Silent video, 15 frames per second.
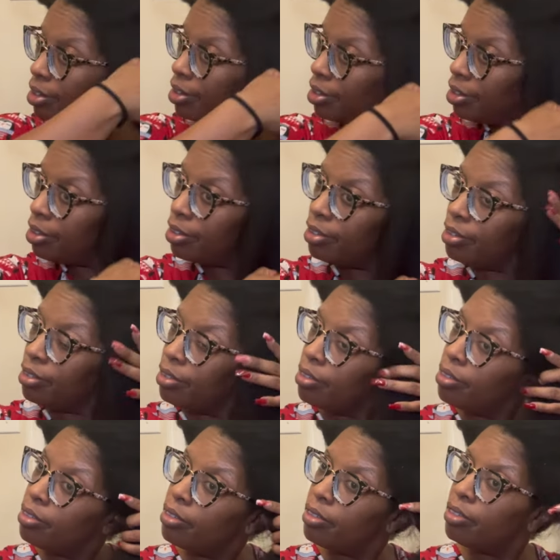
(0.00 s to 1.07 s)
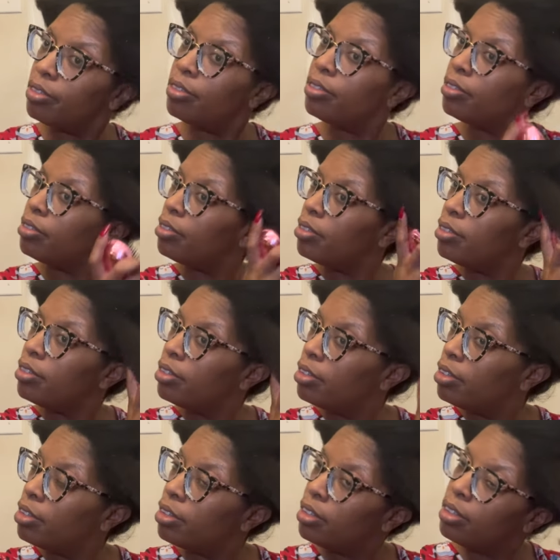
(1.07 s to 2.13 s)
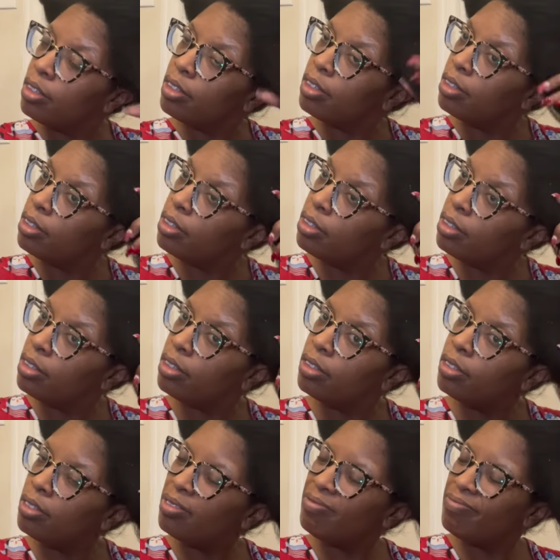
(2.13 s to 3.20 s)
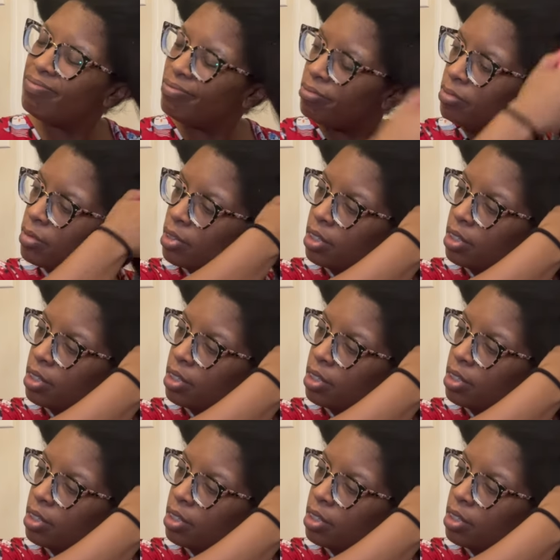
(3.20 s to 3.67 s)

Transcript: Nobody speaks.